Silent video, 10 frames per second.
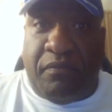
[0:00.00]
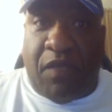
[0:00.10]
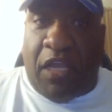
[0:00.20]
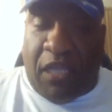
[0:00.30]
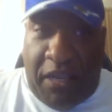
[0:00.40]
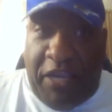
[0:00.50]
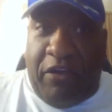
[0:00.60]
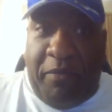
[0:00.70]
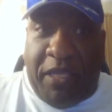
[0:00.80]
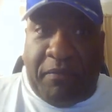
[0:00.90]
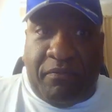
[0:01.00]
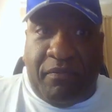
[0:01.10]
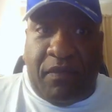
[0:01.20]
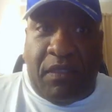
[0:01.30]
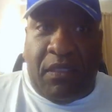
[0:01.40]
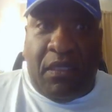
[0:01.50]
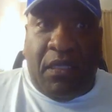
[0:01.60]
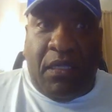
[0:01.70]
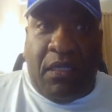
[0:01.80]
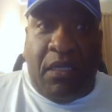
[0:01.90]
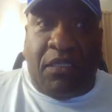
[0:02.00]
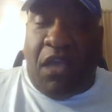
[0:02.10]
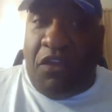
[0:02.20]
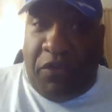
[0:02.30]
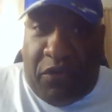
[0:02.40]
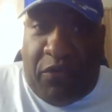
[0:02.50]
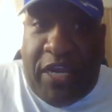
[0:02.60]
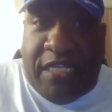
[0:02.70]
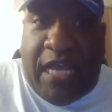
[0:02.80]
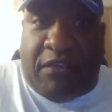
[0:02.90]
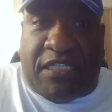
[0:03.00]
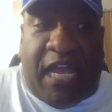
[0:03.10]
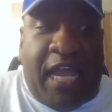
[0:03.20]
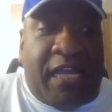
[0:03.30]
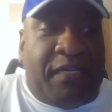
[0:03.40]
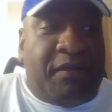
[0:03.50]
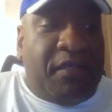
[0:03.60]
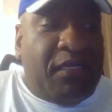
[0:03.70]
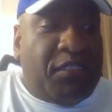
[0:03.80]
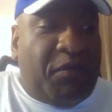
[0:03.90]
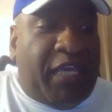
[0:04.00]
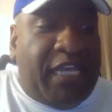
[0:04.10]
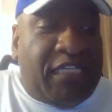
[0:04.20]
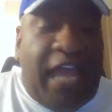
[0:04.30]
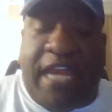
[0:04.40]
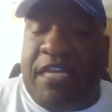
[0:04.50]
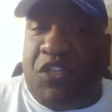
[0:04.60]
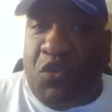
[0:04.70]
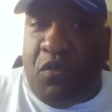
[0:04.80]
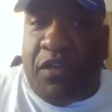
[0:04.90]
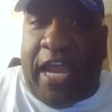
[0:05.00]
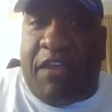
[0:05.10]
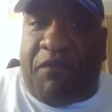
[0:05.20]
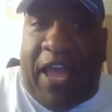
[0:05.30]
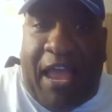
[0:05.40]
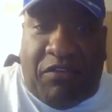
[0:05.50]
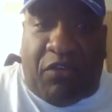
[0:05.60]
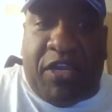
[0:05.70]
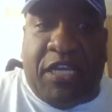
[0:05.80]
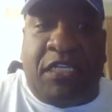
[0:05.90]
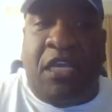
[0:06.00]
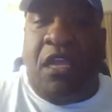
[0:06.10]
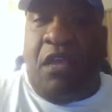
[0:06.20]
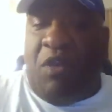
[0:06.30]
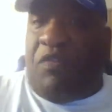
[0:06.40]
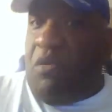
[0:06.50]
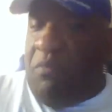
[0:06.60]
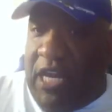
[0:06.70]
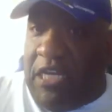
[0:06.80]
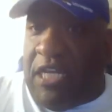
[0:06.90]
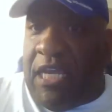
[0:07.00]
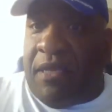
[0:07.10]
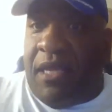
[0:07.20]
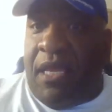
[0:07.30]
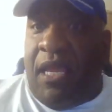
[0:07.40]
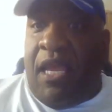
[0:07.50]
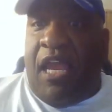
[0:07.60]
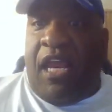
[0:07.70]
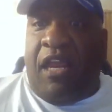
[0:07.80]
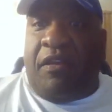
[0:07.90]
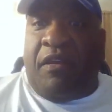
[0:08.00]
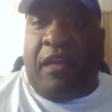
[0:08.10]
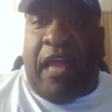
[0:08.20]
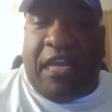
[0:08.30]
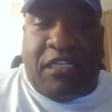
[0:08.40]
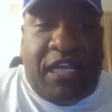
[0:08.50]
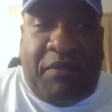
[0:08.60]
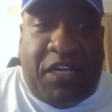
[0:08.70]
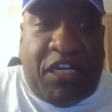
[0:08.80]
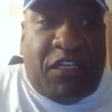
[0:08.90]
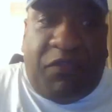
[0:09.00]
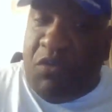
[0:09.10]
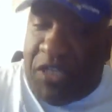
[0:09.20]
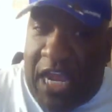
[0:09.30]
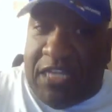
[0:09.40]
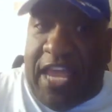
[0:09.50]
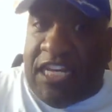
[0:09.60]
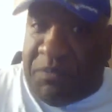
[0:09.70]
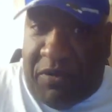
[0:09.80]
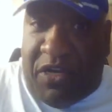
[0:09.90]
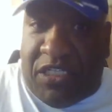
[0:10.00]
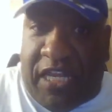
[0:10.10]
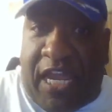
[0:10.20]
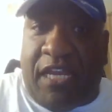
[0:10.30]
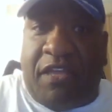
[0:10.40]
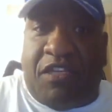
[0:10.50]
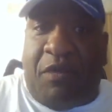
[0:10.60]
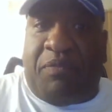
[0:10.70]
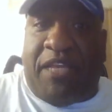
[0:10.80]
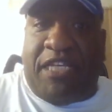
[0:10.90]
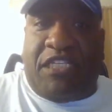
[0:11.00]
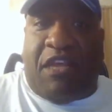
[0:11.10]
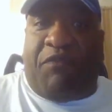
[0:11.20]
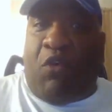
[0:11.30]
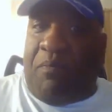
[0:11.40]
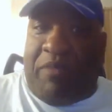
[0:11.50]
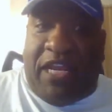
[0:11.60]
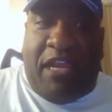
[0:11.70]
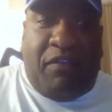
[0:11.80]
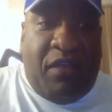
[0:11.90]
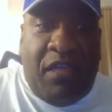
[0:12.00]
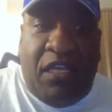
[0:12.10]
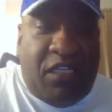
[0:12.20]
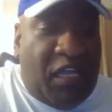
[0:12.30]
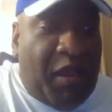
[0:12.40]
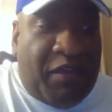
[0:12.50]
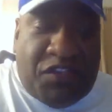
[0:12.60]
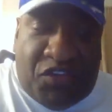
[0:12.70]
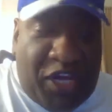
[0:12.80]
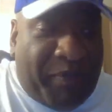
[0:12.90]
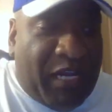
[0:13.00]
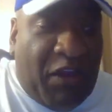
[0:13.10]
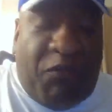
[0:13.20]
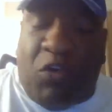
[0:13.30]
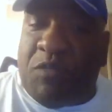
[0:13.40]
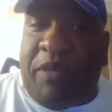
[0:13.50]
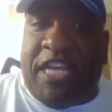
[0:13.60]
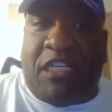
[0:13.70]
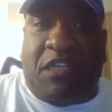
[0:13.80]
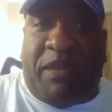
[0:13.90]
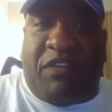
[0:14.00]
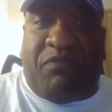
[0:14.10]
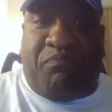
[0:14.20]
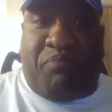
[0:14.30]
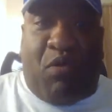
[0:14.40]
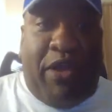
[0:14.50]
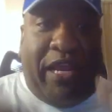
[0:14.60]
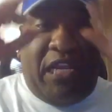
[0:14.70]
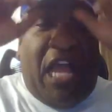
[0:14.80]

Are y'all hearing me? It's 100 degrees outside. Some case 92, 95 degrees with humidity. And a lot of times, there's a few times I experienced that. In some places at Fort Benning, at Shepherd Air Force Base, has been boiling